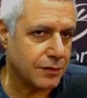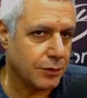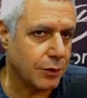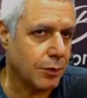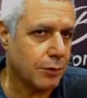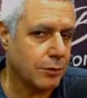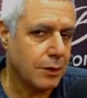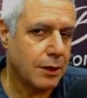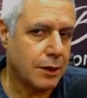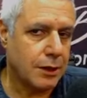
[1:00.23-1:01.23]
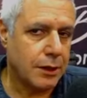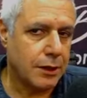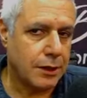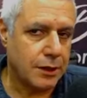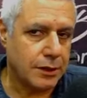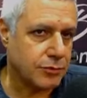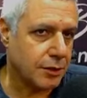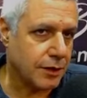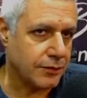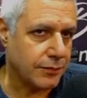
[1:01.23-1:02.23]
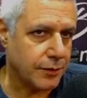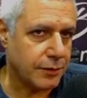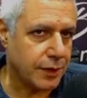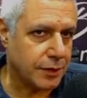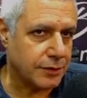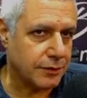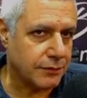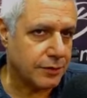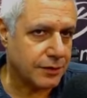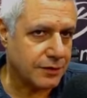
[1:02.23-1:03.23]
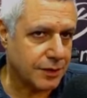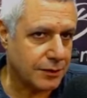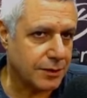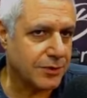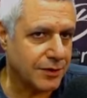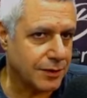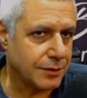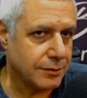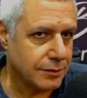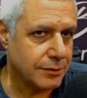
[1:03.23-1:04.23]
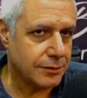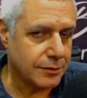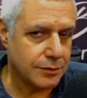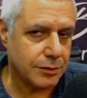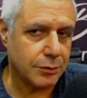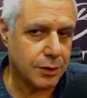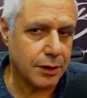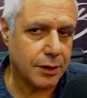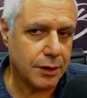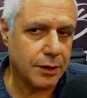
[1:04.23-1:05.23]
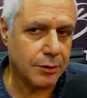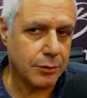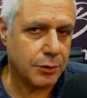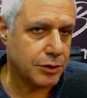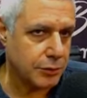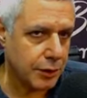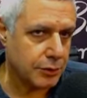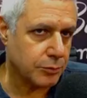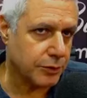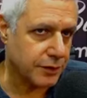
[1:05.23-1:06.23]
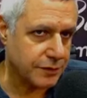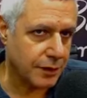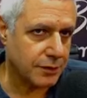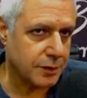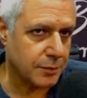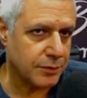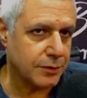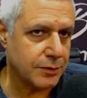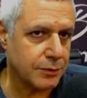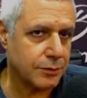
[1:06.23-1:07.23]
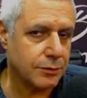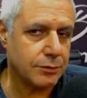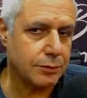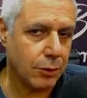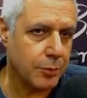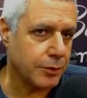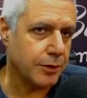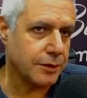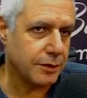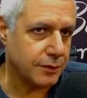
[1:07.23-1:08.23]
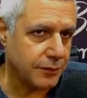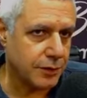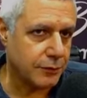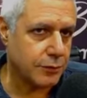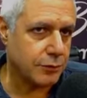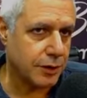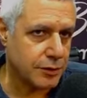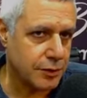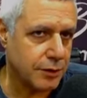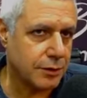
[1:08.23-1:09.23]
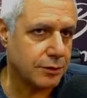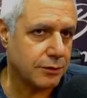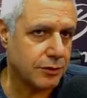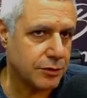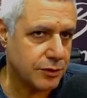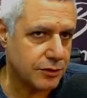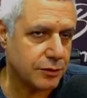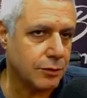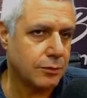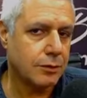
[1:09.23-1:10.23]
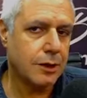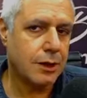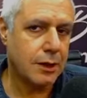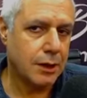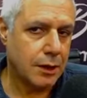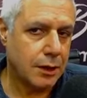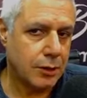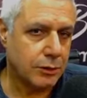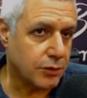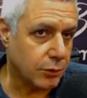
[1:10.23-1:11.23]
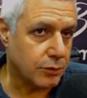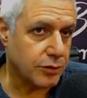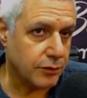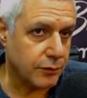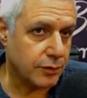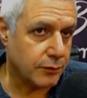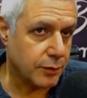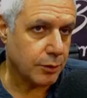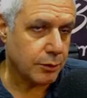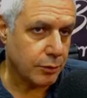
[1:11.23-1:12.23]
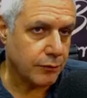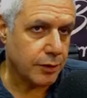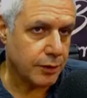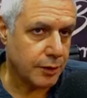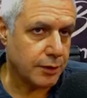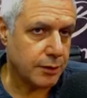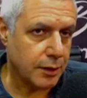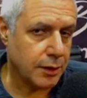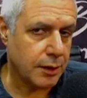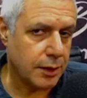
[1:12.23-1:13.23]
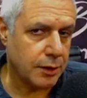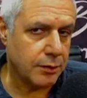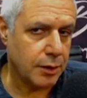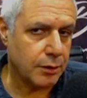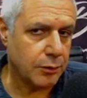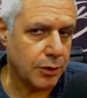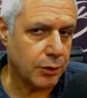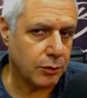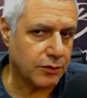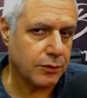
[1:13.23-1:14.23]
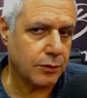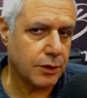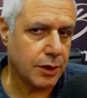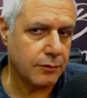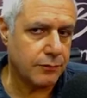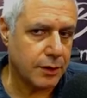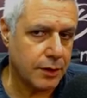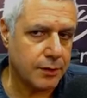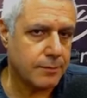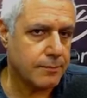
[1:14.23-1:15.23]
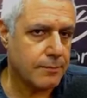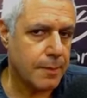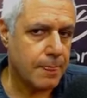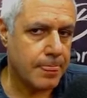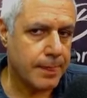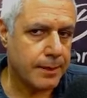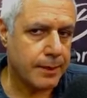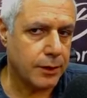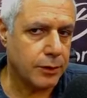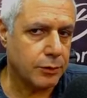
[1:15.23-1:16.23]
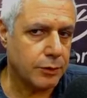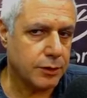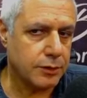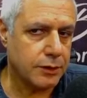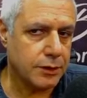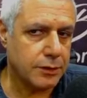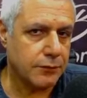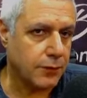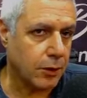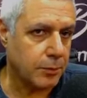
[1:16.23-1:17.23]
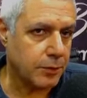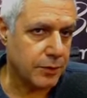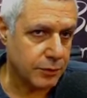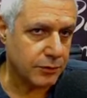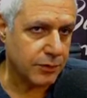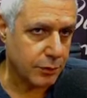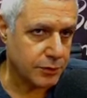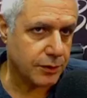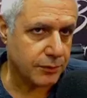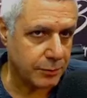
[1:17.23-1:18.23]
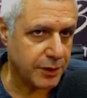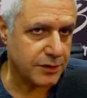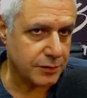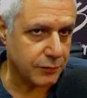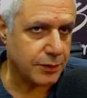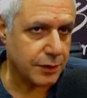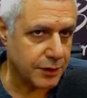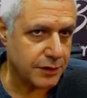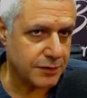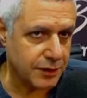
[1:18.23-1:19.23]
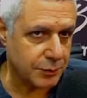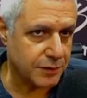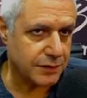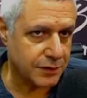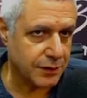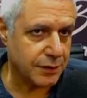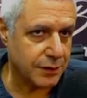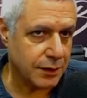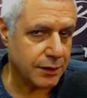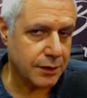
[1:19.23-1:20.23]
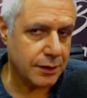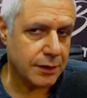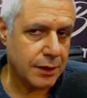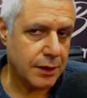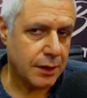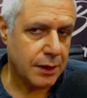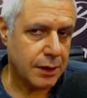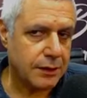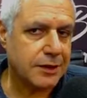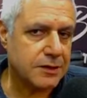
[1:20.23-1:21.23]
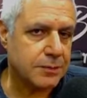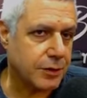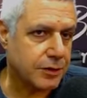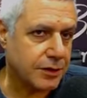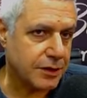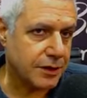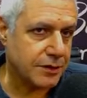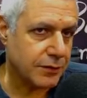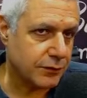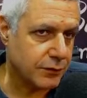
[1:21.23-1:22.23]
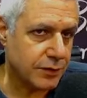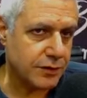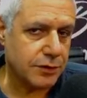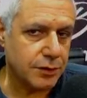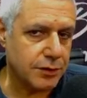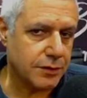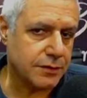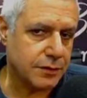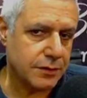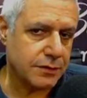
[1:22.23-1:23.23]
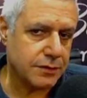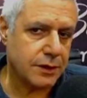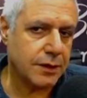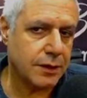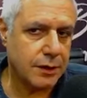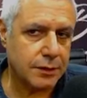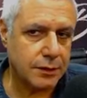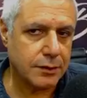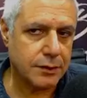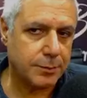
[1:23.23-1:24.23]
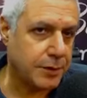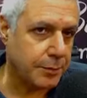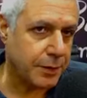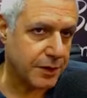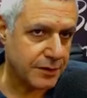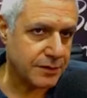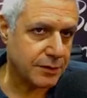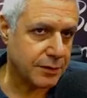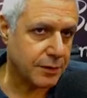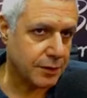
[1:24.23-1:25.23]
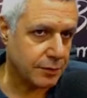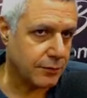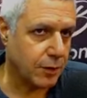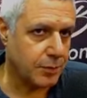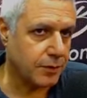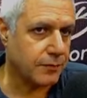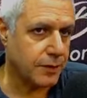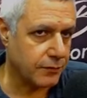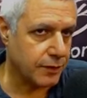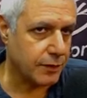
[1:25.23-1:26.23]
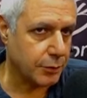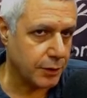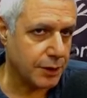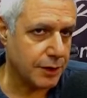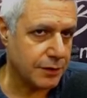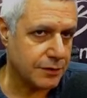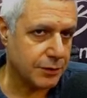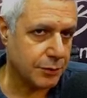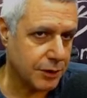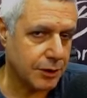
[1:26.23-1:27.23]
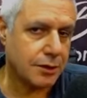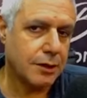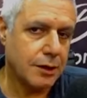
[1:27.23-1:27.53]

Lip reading: you know, Israel is a very active startup scene. So we try to bring startups to operate in the field of education and to suggest new solutions for the world of learning. And we also have a unit that develops new solutions based on the needs that we see, and the expertise of this unit is the pace. They are developing very, very quickly, so we can